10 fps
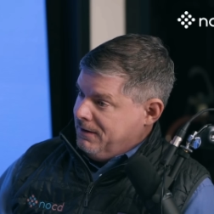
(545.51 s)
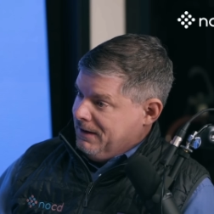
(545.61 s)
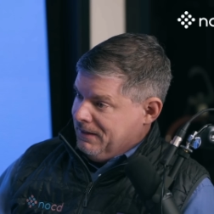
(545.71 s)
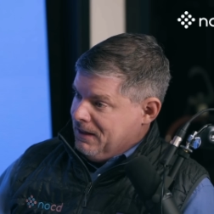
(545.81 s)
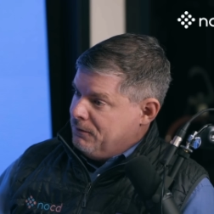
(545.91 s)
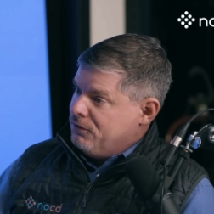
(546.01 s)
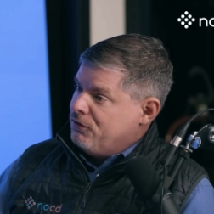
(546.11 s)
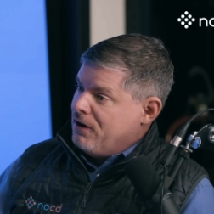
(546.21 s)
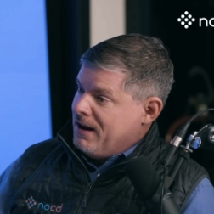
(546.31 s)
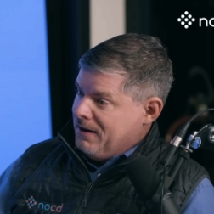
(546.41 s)
It loves
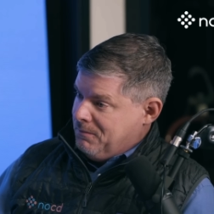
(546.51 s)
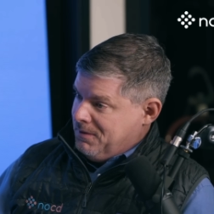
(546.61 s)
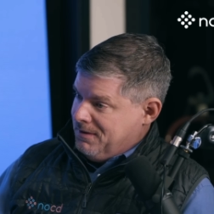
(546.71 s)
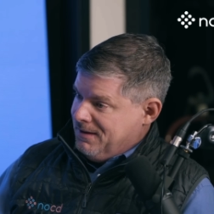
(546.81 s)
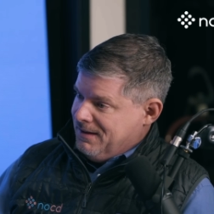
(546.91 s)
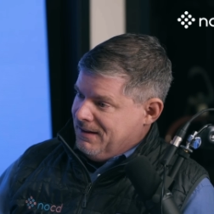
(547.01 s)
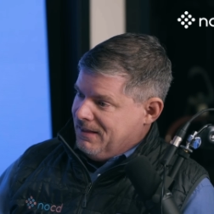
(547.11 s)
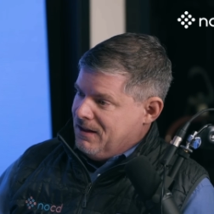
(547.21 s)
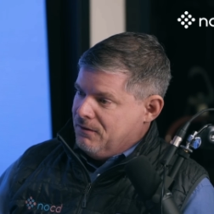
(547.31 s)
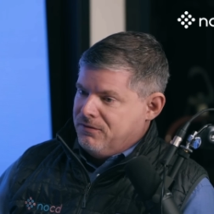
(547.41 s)
shame. It
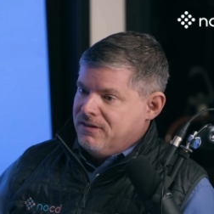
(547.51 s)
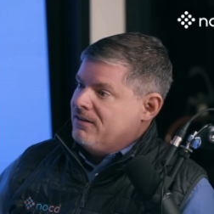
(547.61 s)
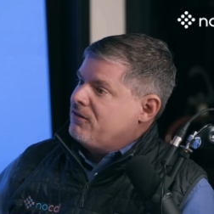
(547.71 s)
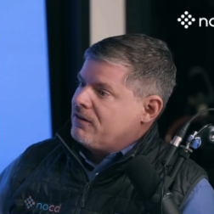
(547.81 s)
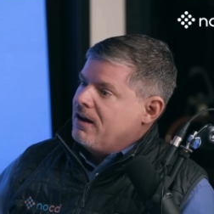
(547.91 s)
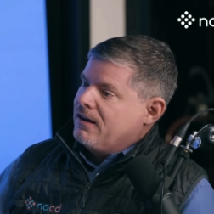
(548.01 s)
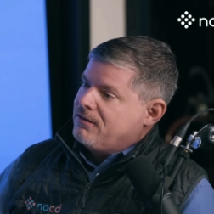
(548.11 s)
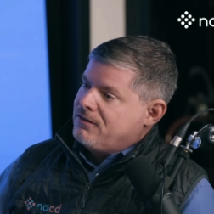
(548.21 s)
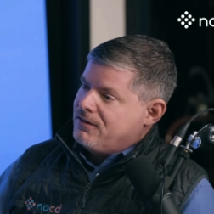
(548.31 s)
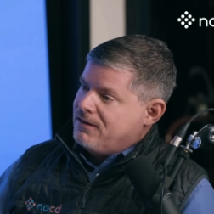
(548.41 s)
loves disgust.